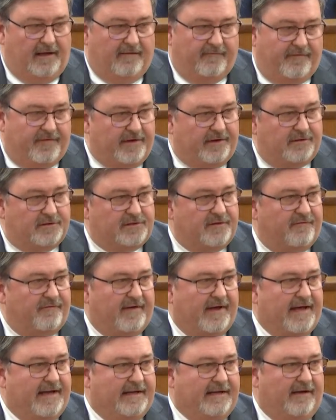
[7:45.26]
if there's a
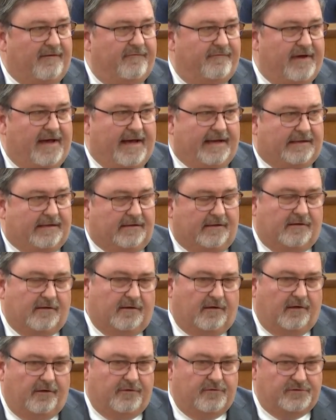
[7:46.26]
finding of fact and
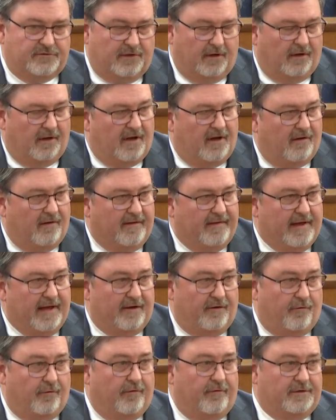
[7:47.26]
conclusion of law in
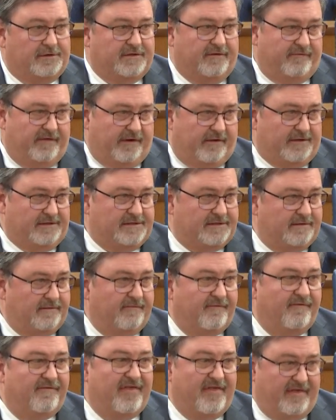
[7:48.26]
that order, it's a very
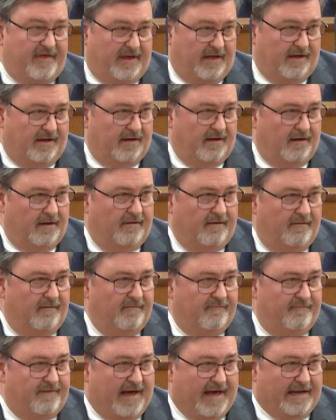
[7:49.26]
thin
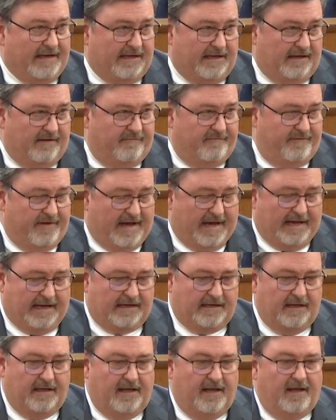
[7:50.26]
finding of fact.